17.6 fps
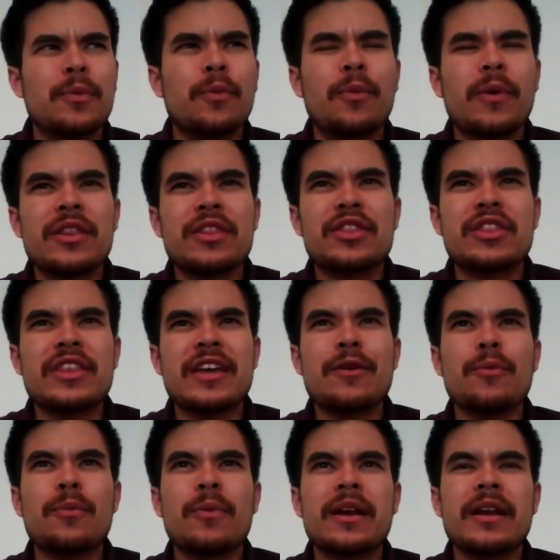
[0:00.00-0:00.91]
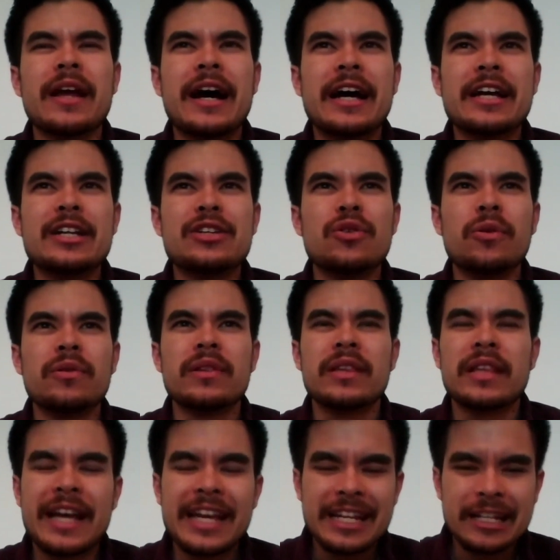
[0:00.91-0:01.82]
One thing what I
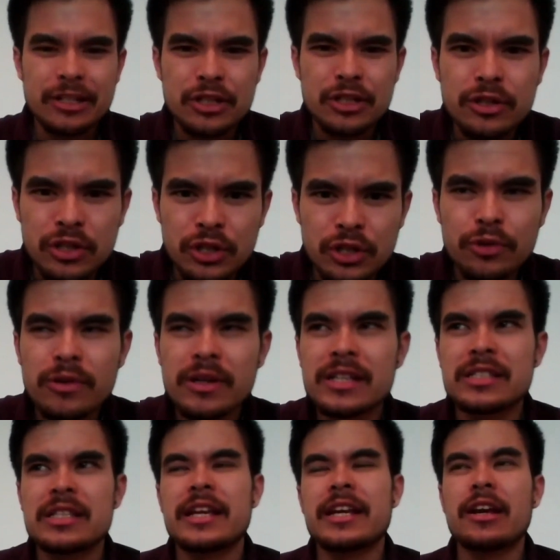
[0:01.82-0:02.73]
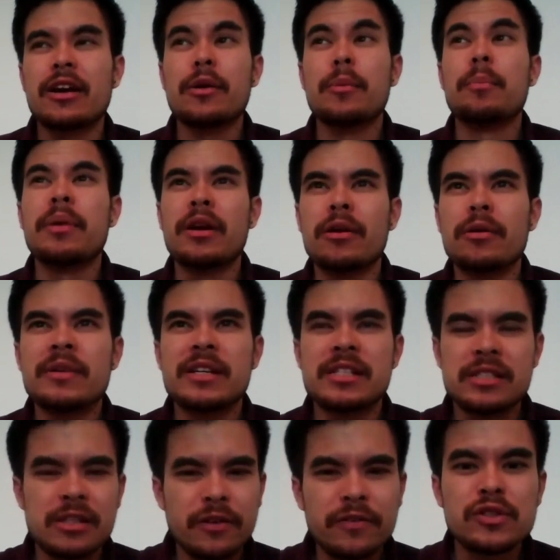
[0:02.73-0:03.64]
don't like to do is like compare
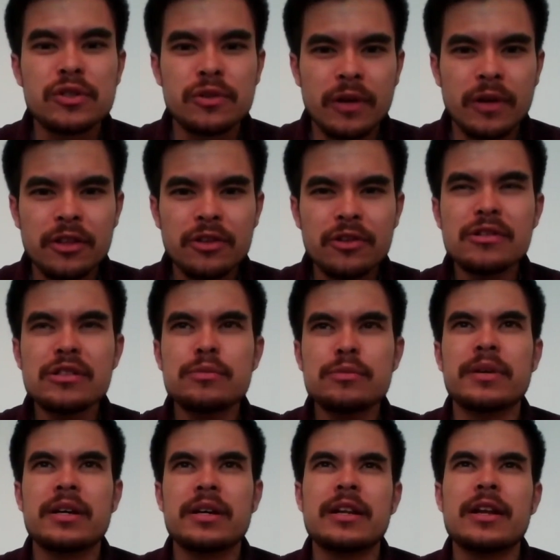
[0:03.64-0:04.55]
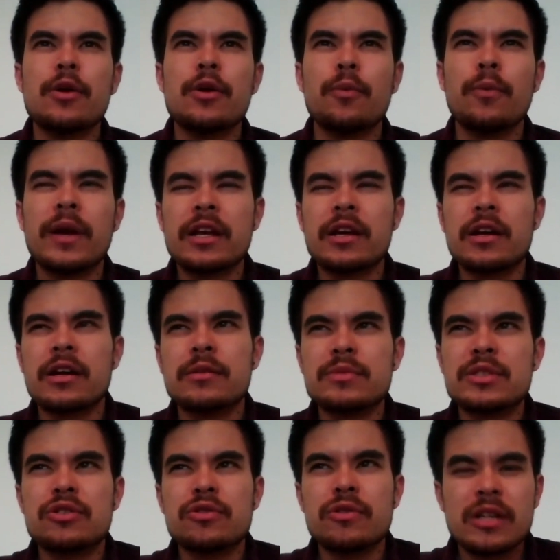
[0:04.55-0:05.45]
myself to others. But when it
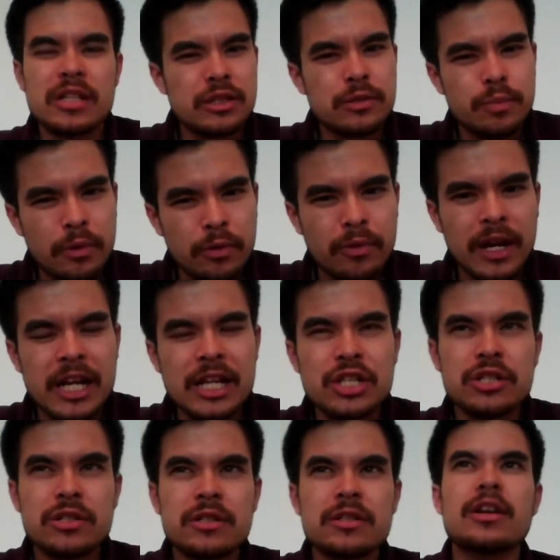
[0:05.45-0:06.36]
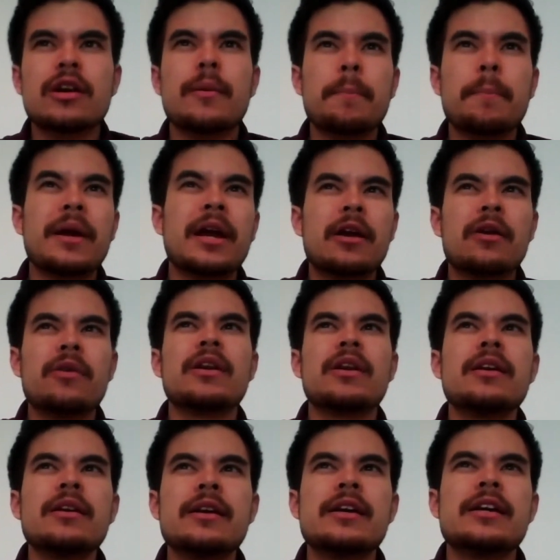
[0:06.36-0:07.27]
comes to inspiration,
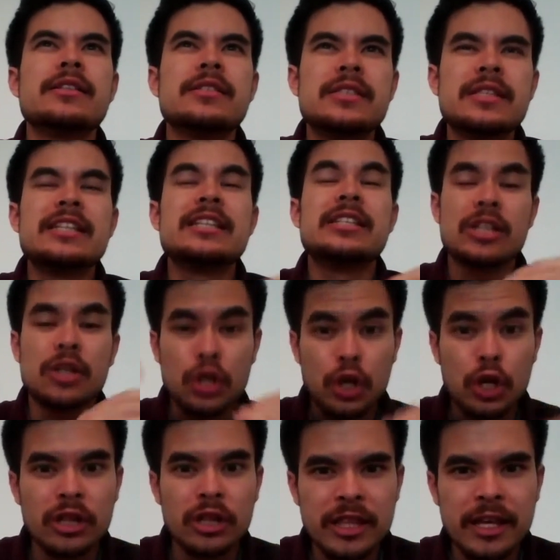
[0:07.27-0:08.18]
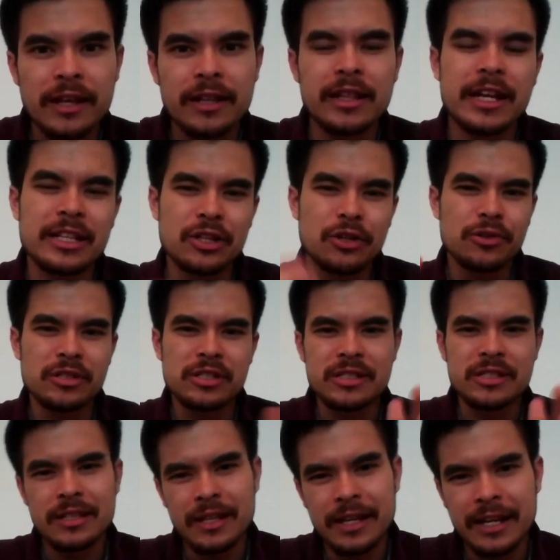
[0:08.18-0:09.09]
comparing is a good thing. Like
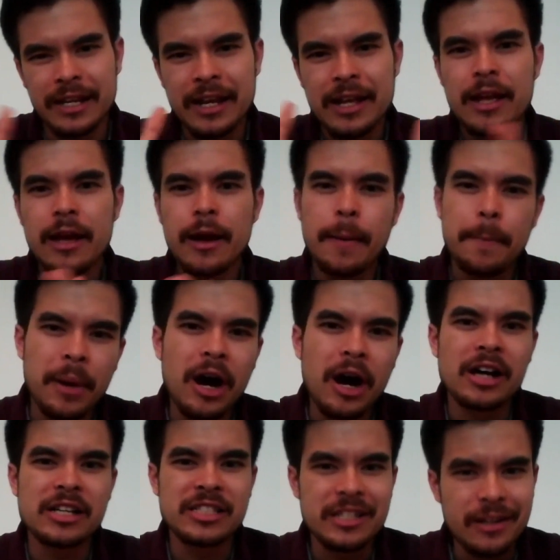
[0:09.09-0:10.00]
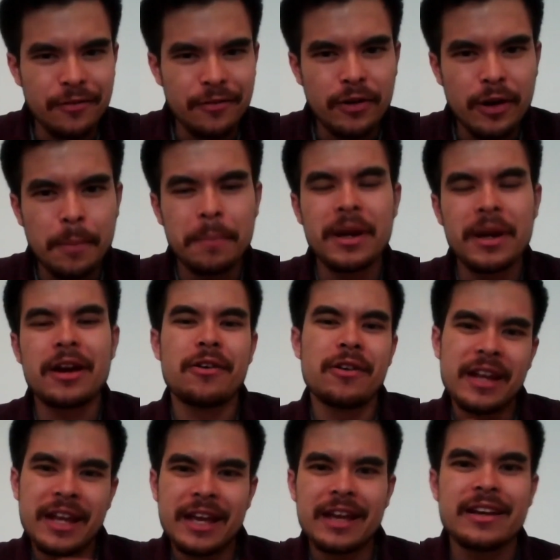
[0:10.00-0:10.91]
there's like a positive
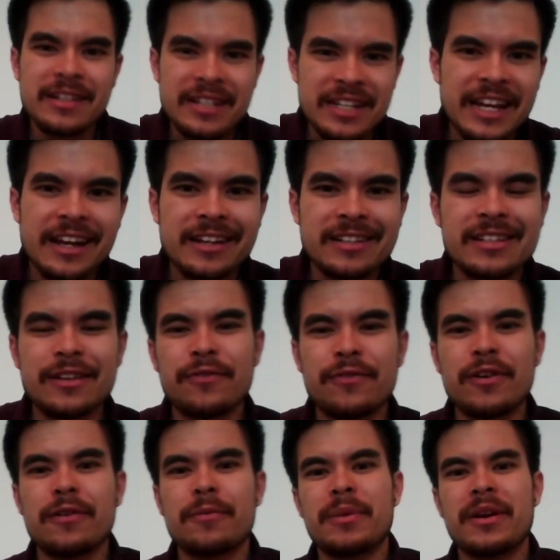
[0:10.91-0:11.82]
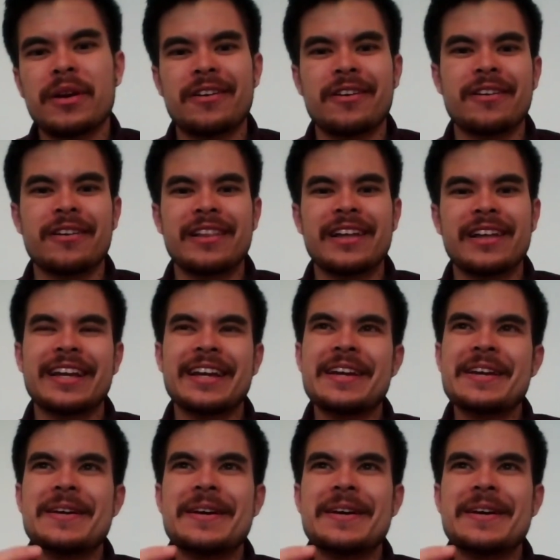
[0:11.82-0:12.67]
comparing and a negative comparing. Like